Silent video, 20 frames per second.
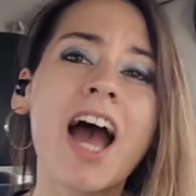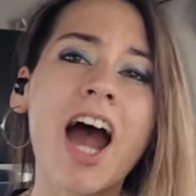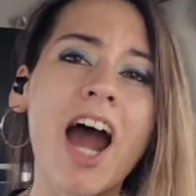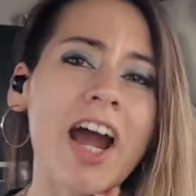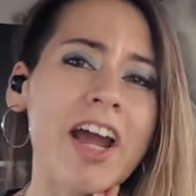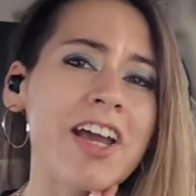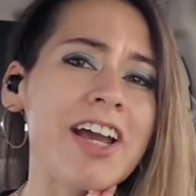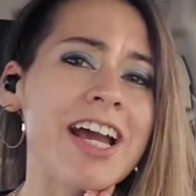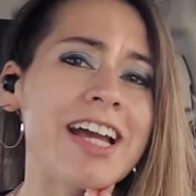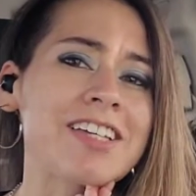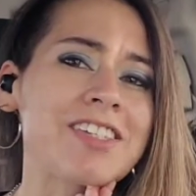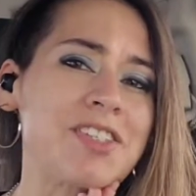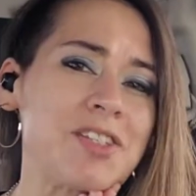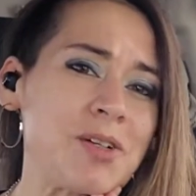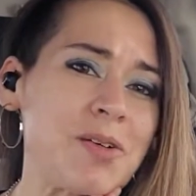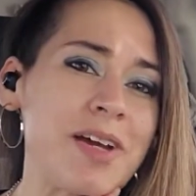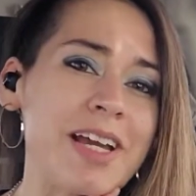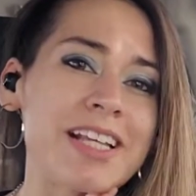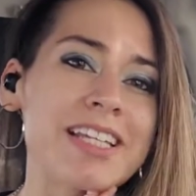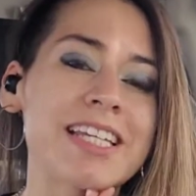How are you guys
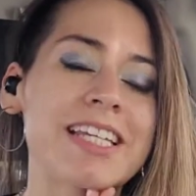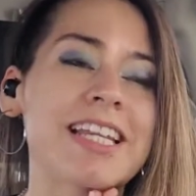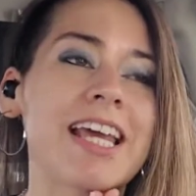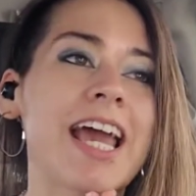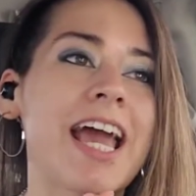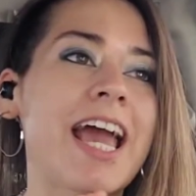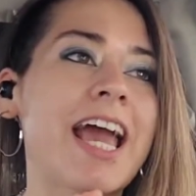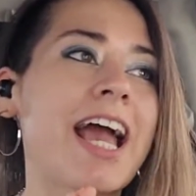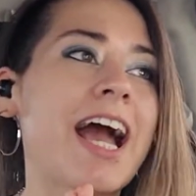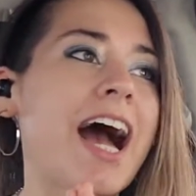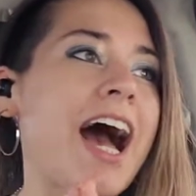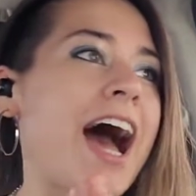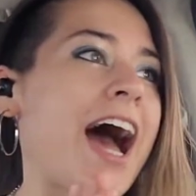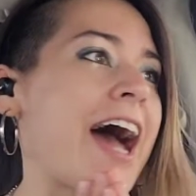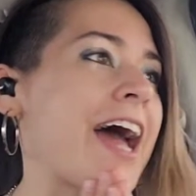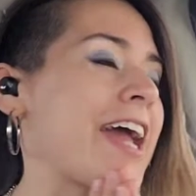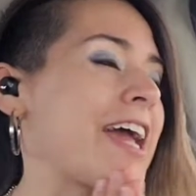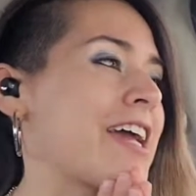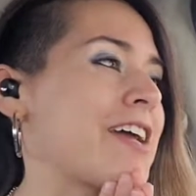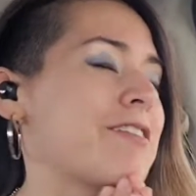doing today?
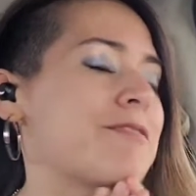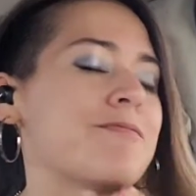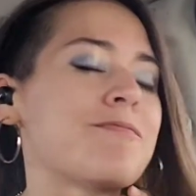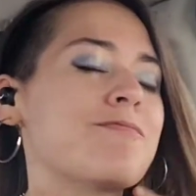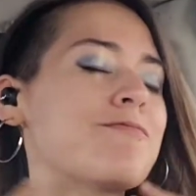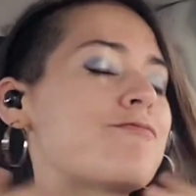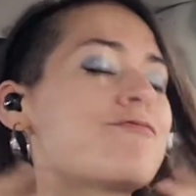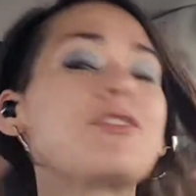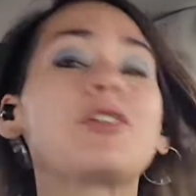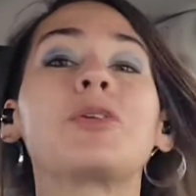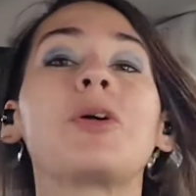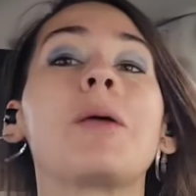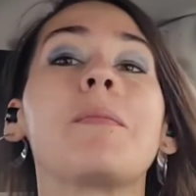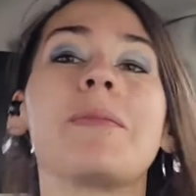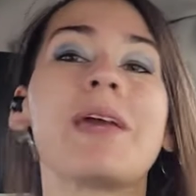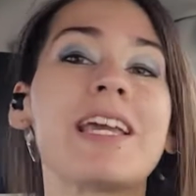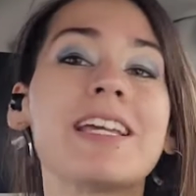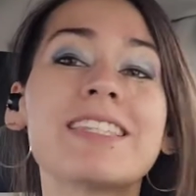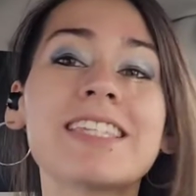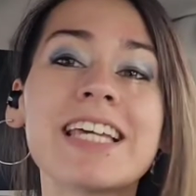I feel
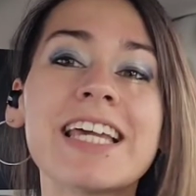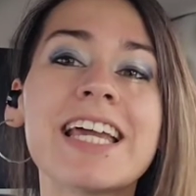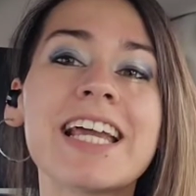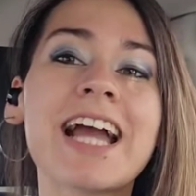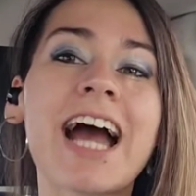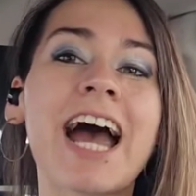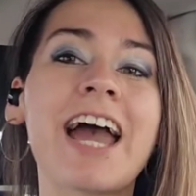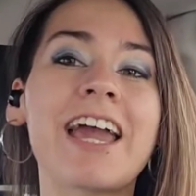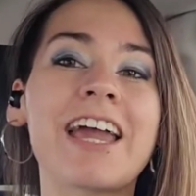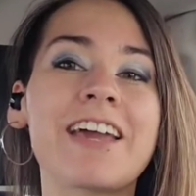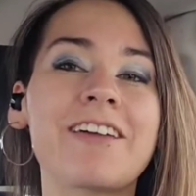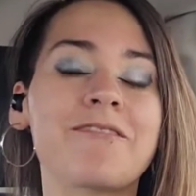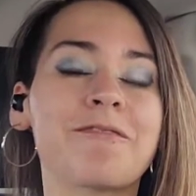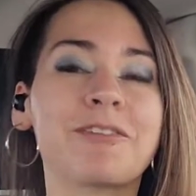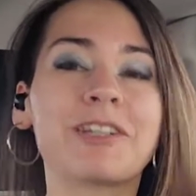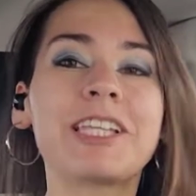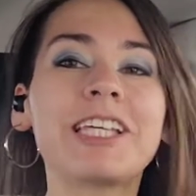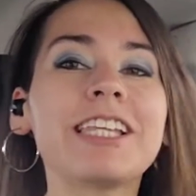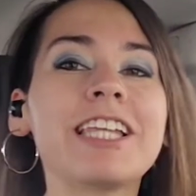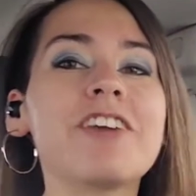amazing. I
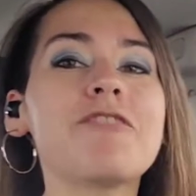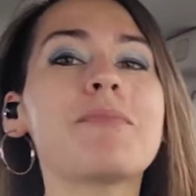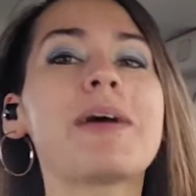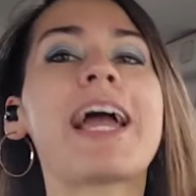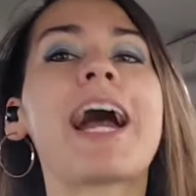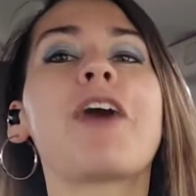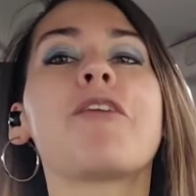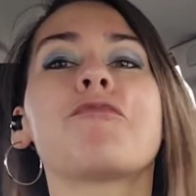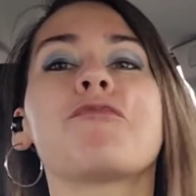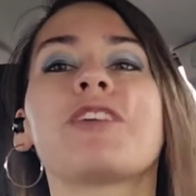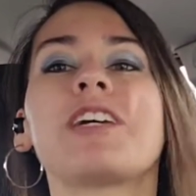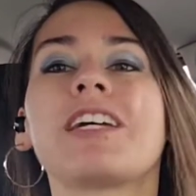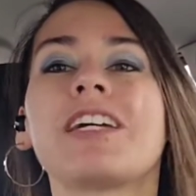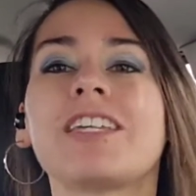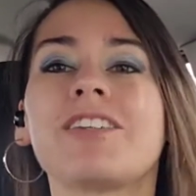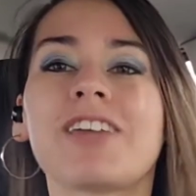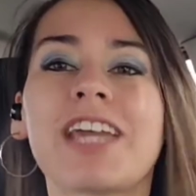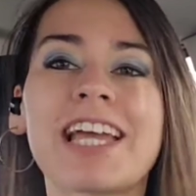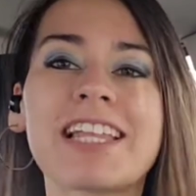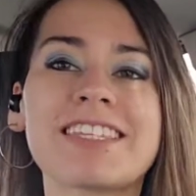really love my
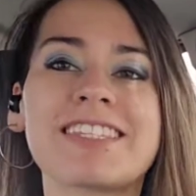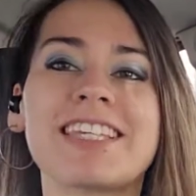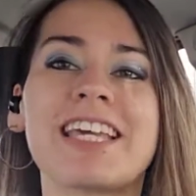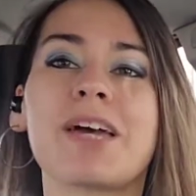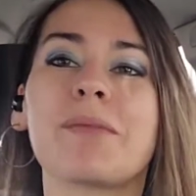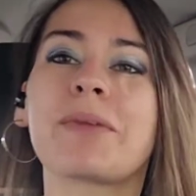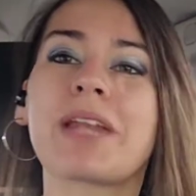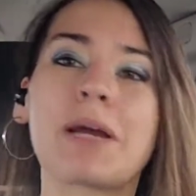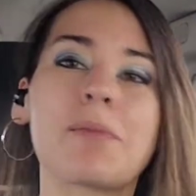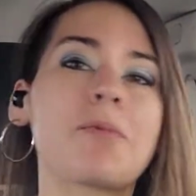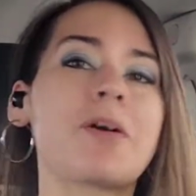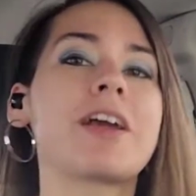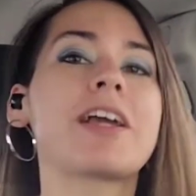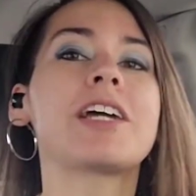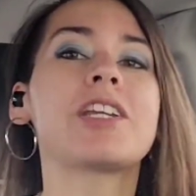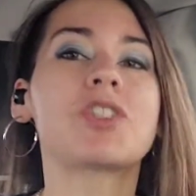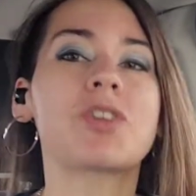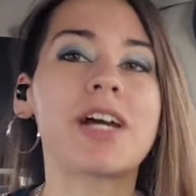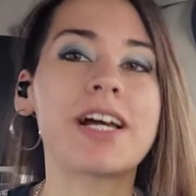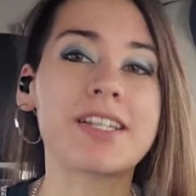outfit. You can't see it but I'm
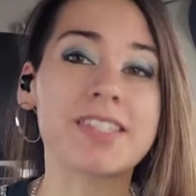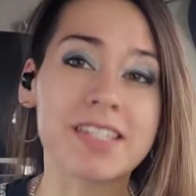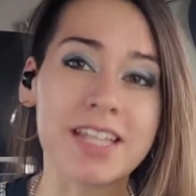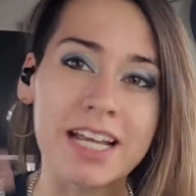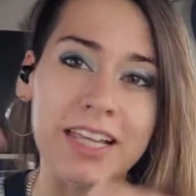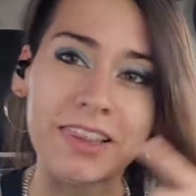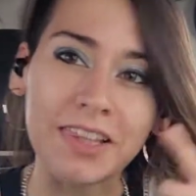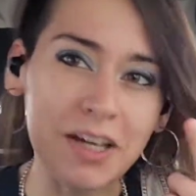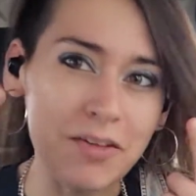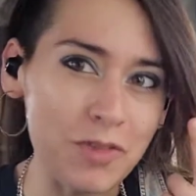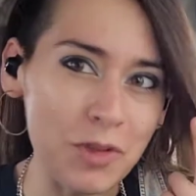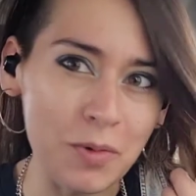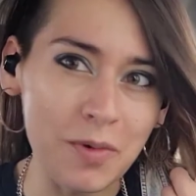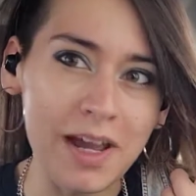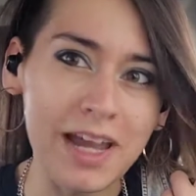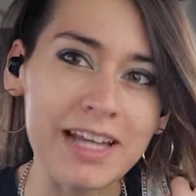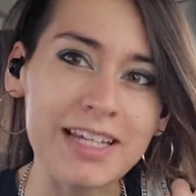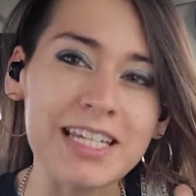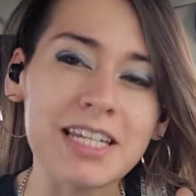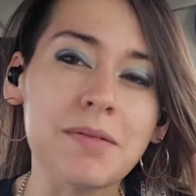wearing a dress and I love the
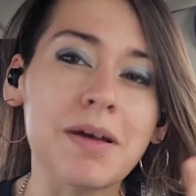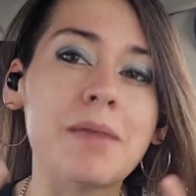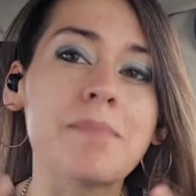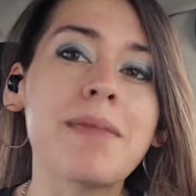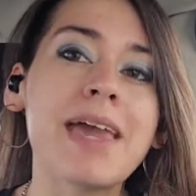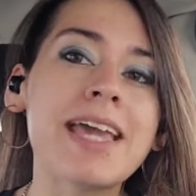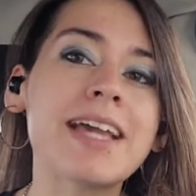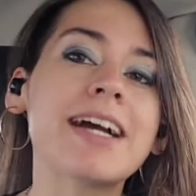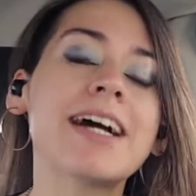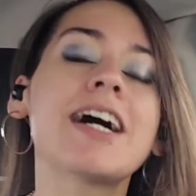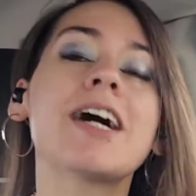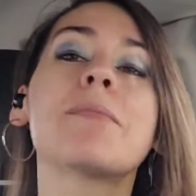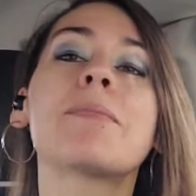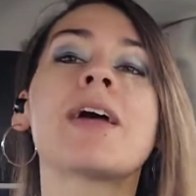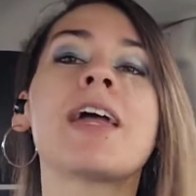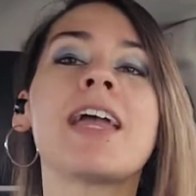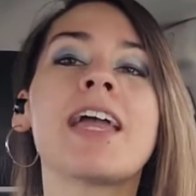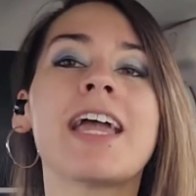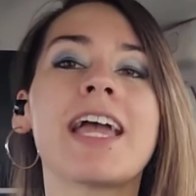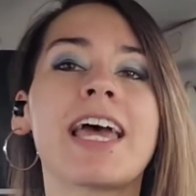way I did my makeup
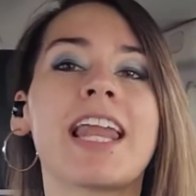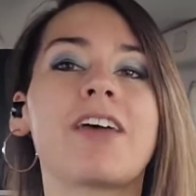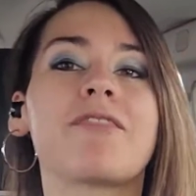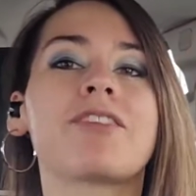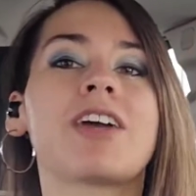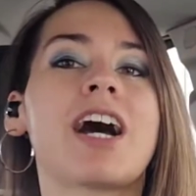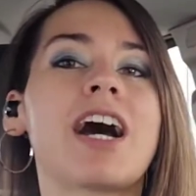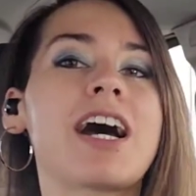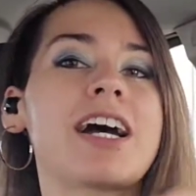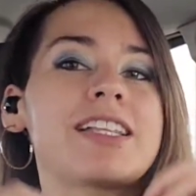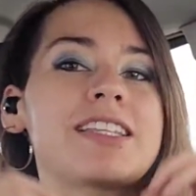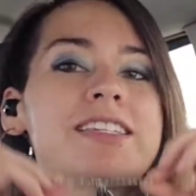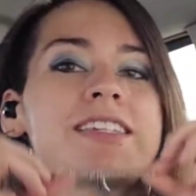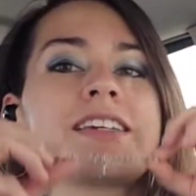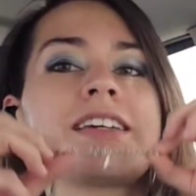and I've got